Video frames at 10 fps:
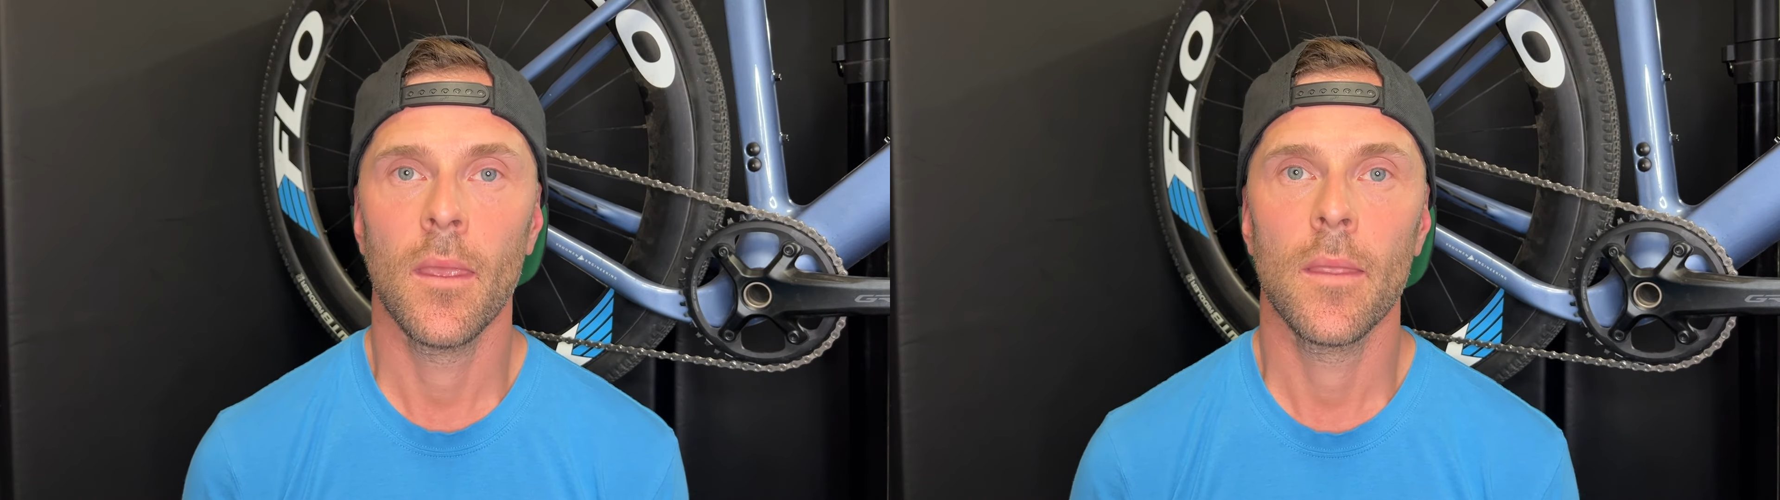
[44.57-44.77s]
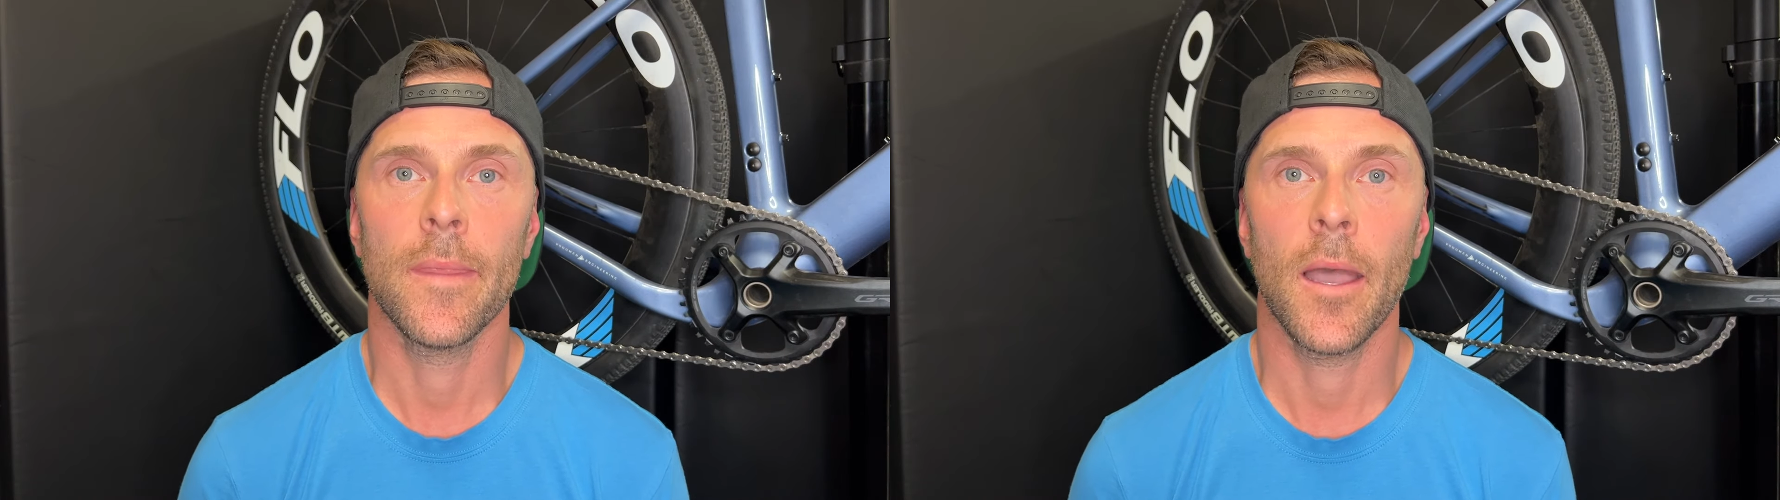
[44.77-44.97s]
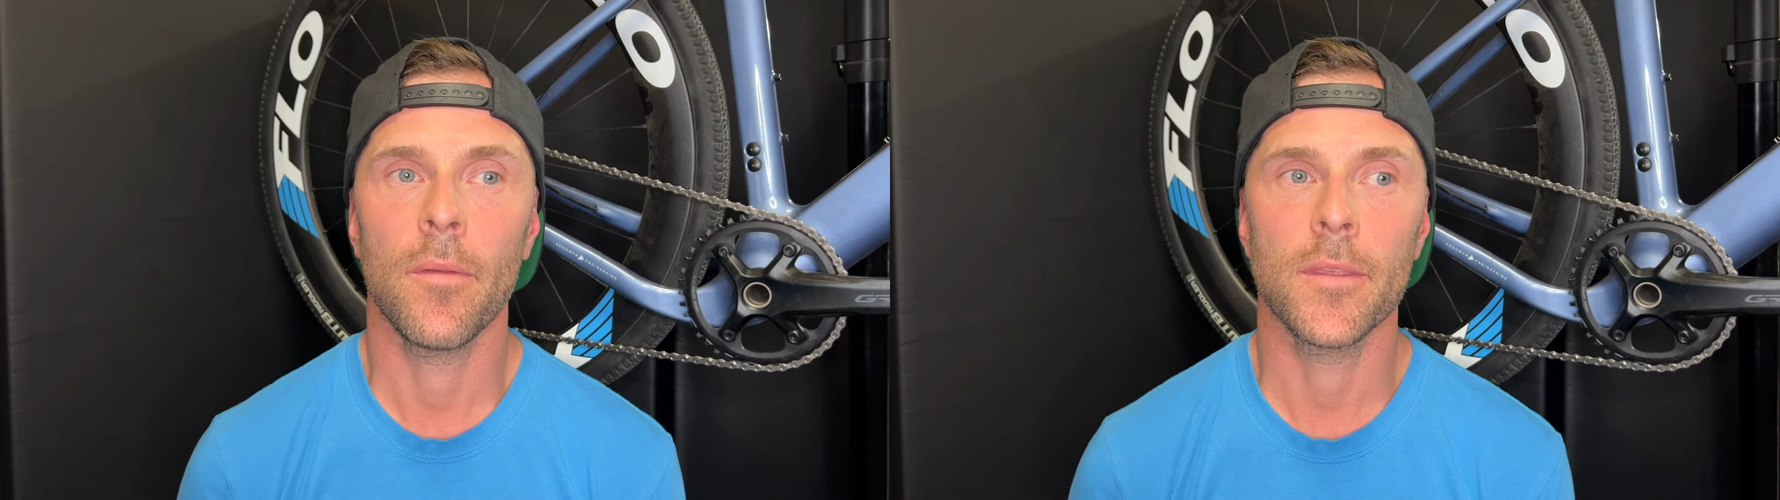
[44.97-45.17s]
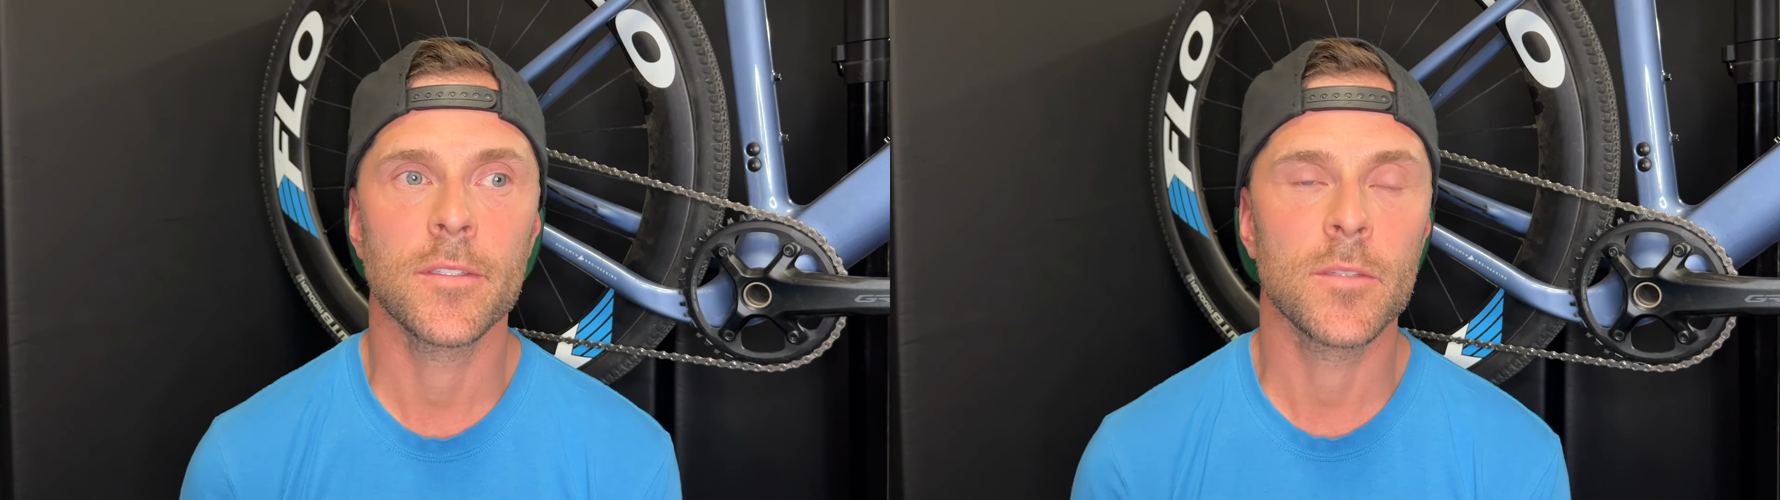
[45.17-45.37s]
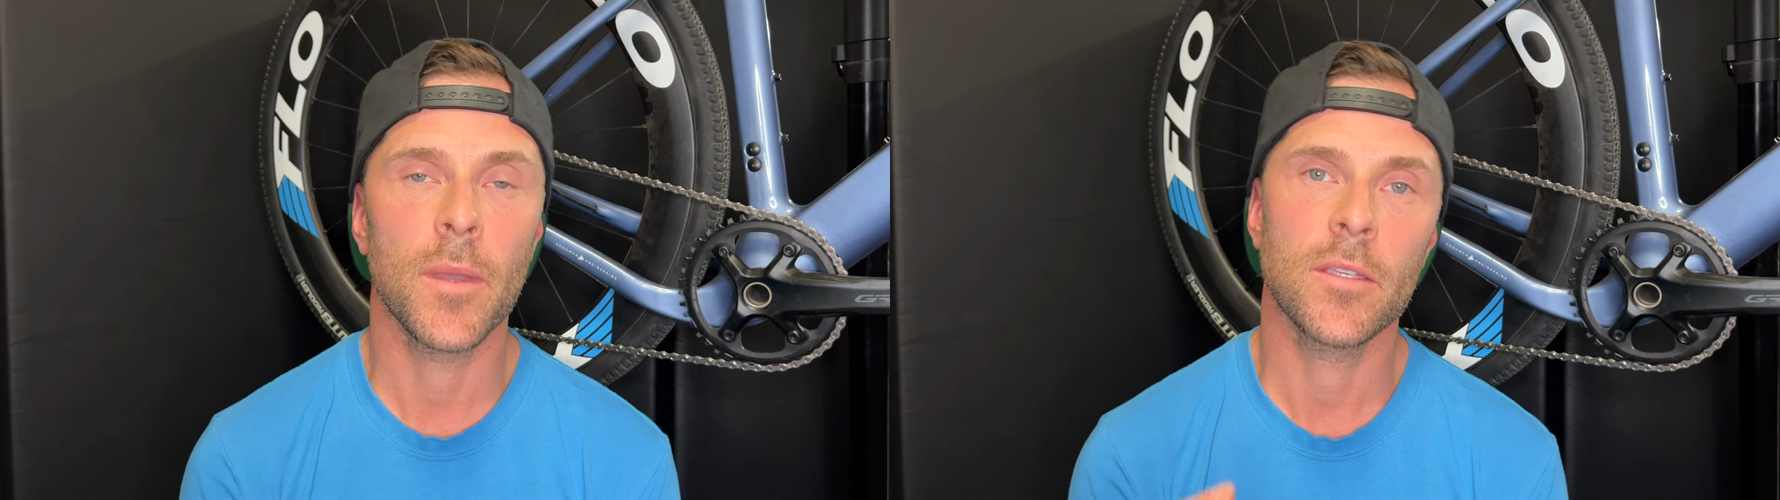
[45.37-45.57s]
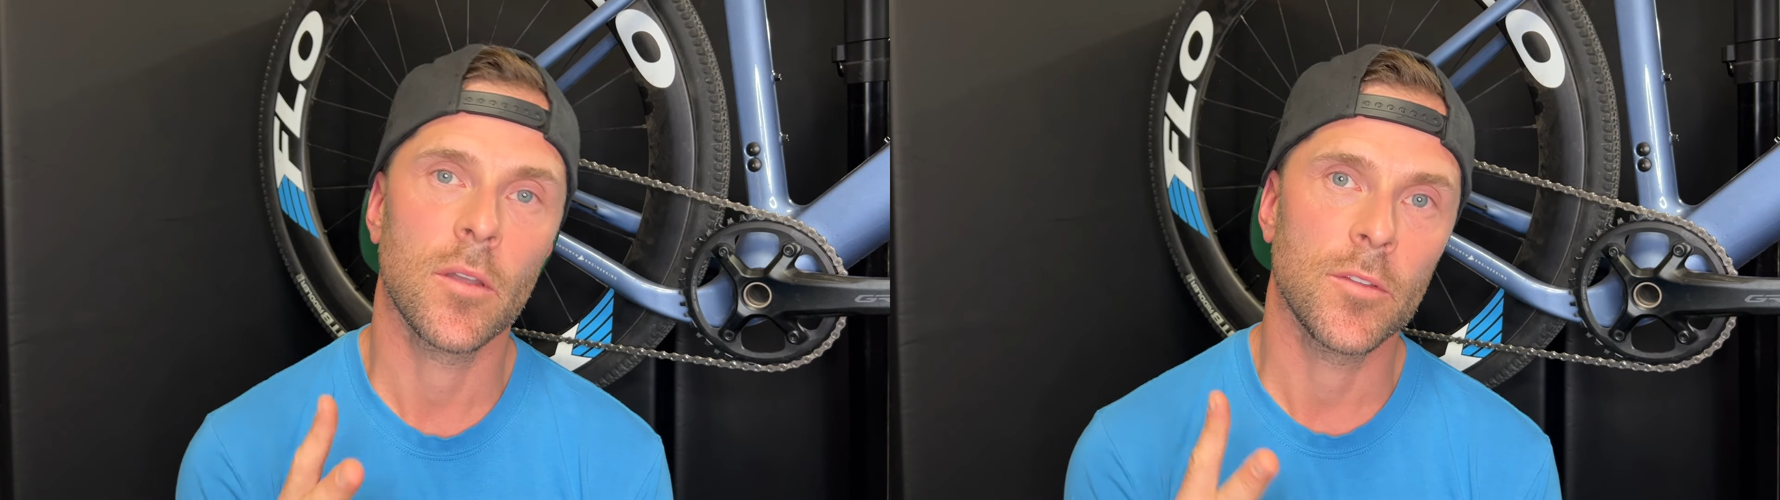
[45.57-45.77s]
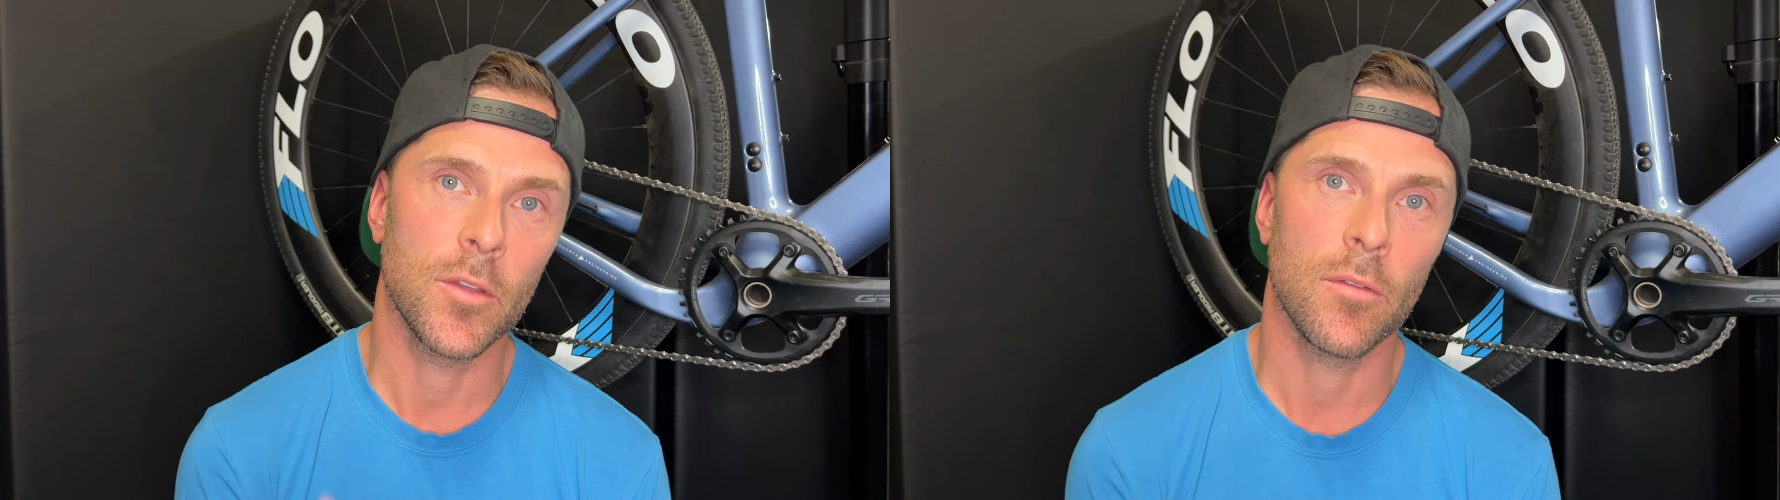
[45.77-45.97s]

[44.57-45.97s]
Now, this is based on two